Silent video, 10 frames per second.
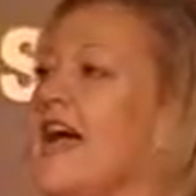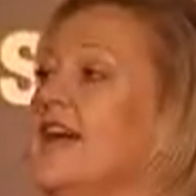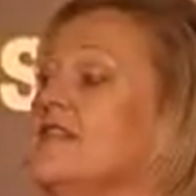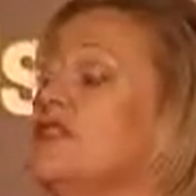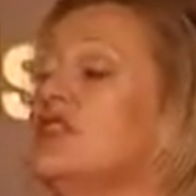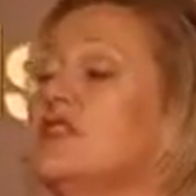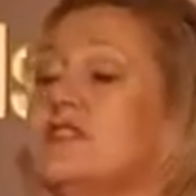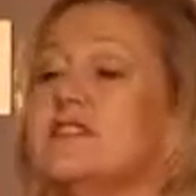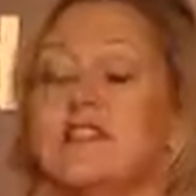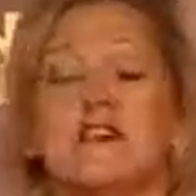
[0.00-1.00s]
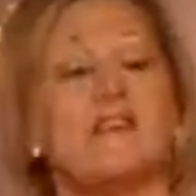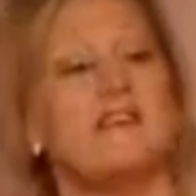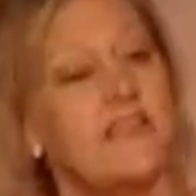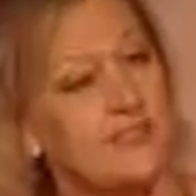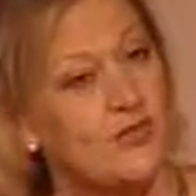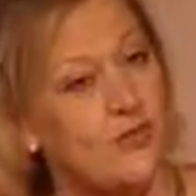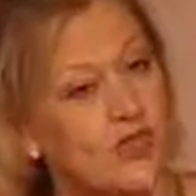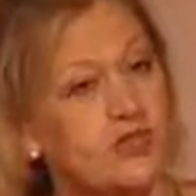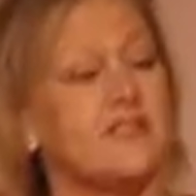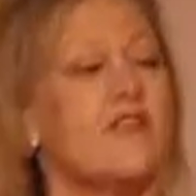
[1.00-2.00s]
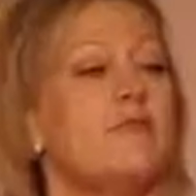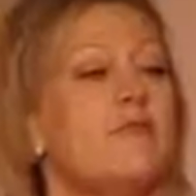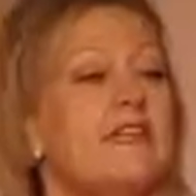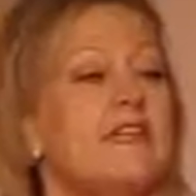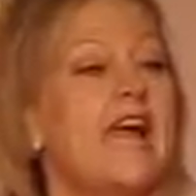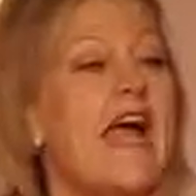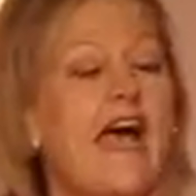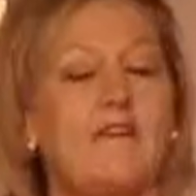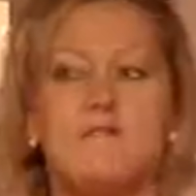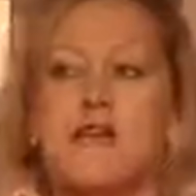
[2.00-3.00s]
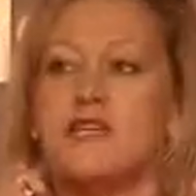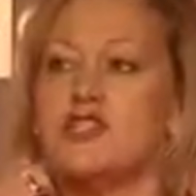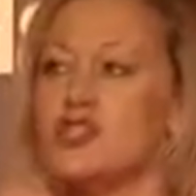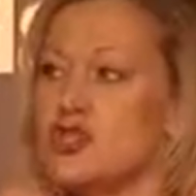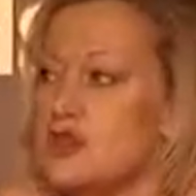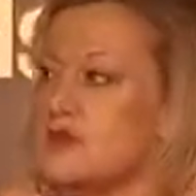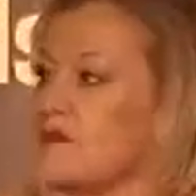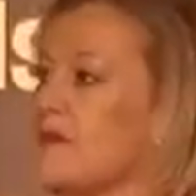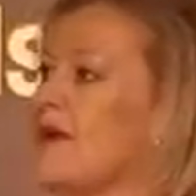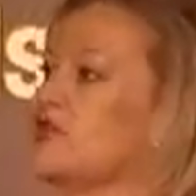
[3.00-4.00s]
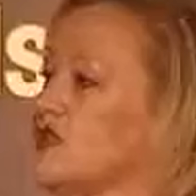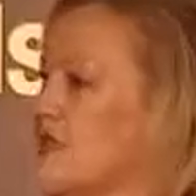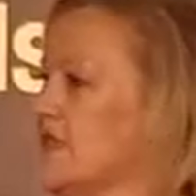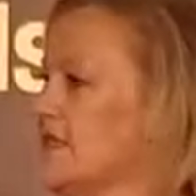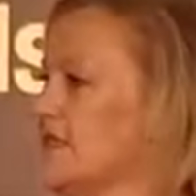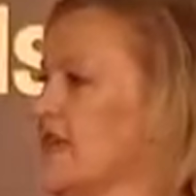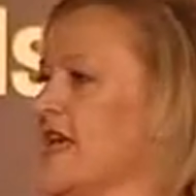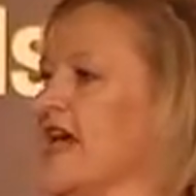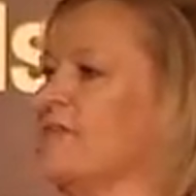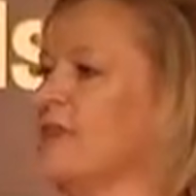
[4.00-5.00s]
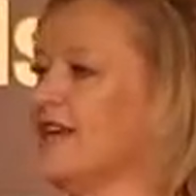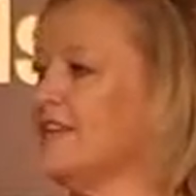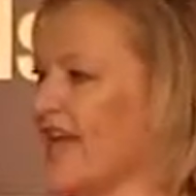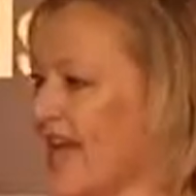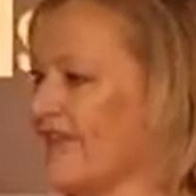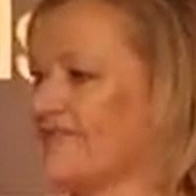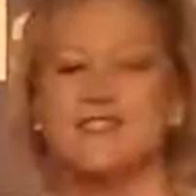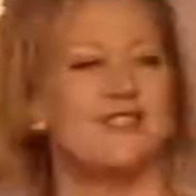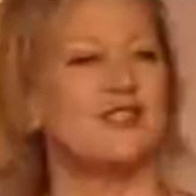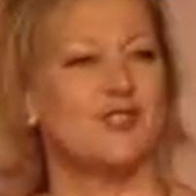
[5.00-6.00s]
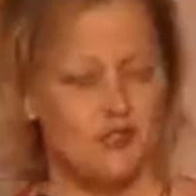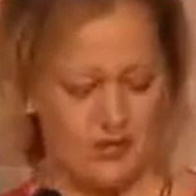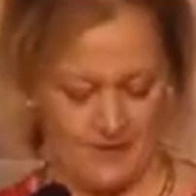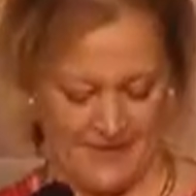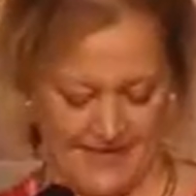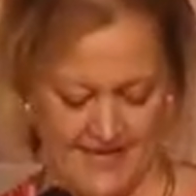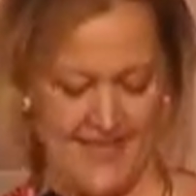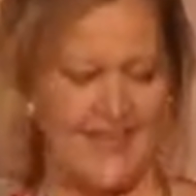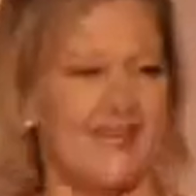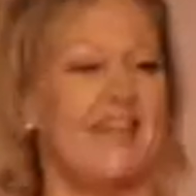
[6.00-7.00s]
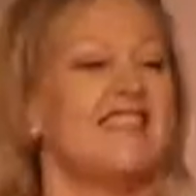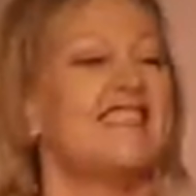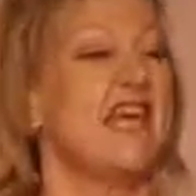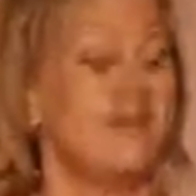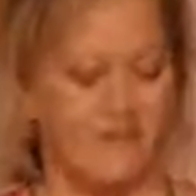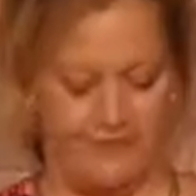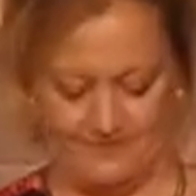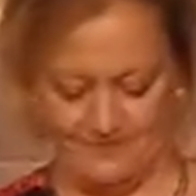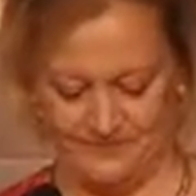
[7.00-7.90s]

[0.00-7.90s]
And as you can see at this awards ceremony, I've made sure that my dress and my attire is suitably safe.